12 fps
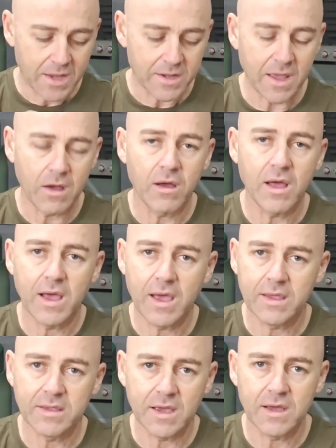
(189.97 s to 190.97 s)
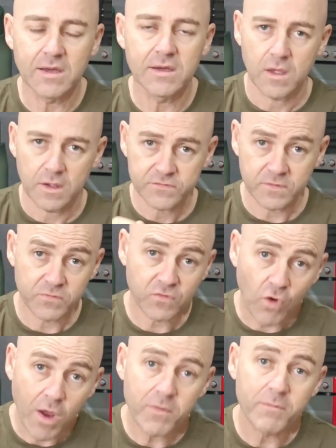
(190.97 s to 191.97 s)
Now, a
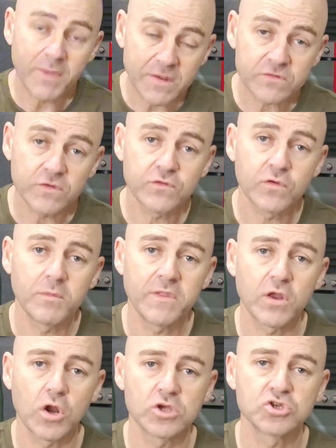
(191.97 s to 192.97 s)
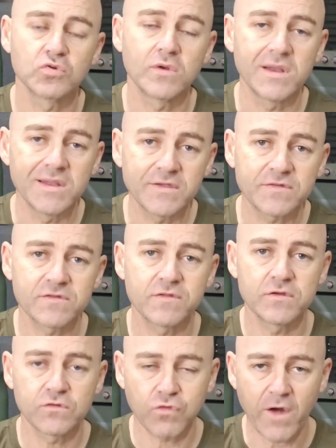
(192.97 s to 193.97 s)
subscriber mentioned to me that I should list
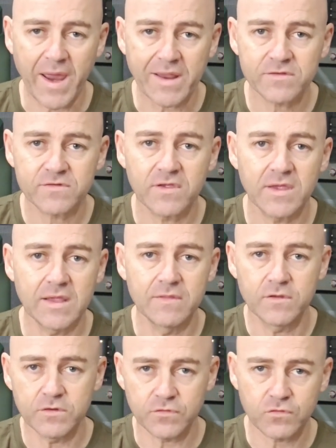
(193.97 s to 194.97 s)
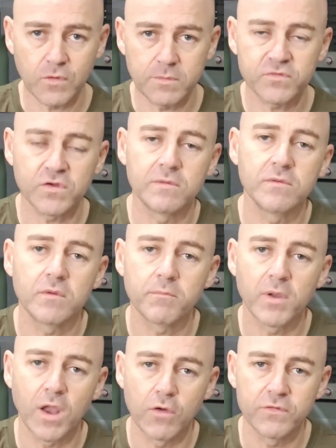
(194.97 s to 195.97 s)
the tracks in the description
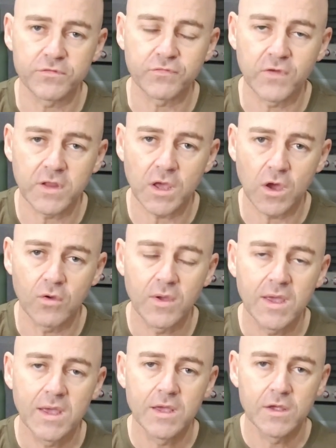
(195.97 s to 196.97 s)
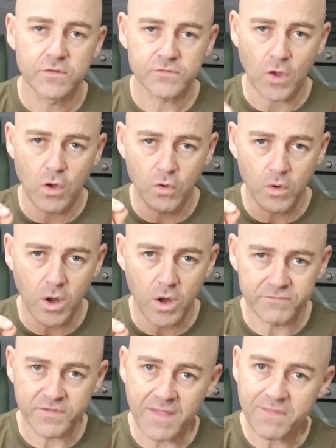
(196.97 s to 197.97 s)
below this video. So
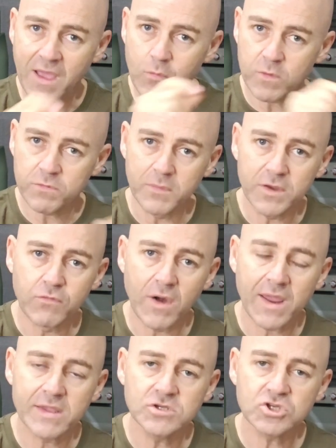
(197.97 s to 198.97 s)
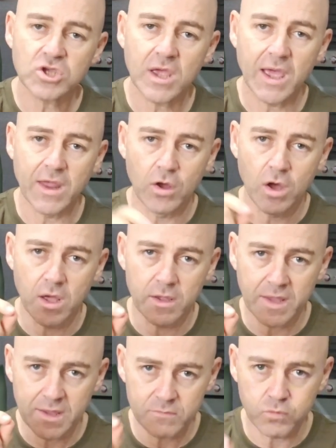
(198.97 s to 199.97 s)
I've done that with mid-range, and
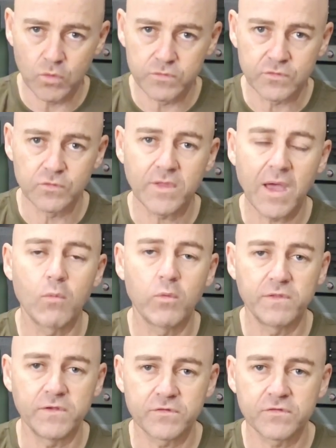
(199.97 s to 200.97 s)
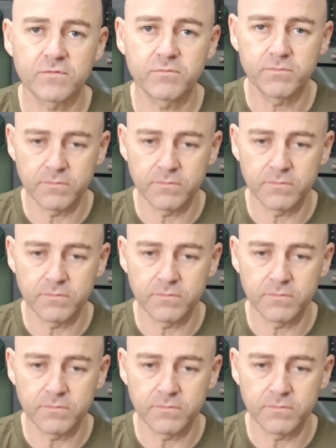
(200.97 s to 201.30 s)
I will do that with this